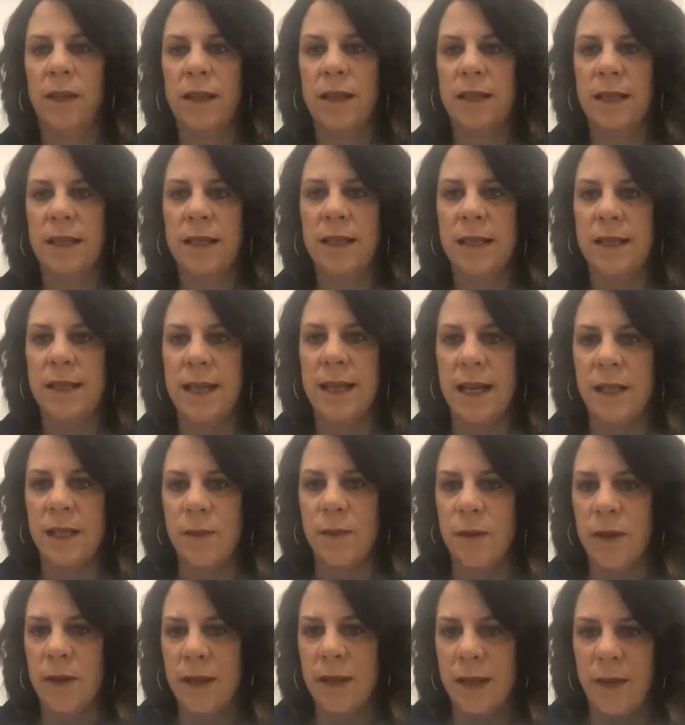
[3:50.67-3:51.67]
this into
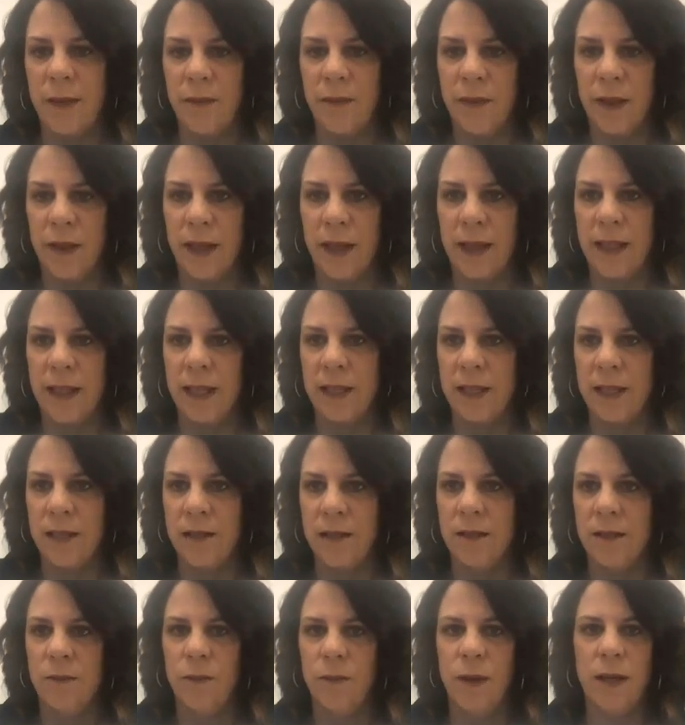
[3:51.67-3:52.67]
decimal because I feel like
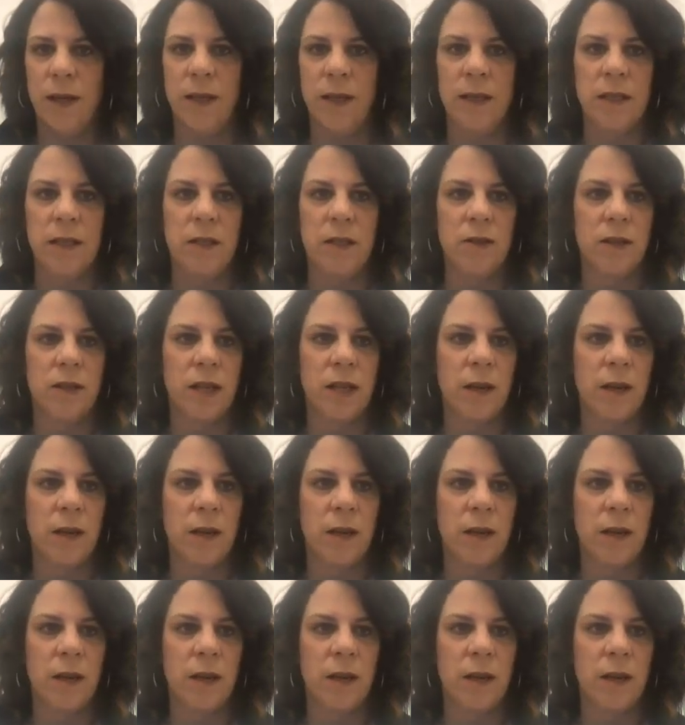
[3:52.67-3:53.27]
that's way easier to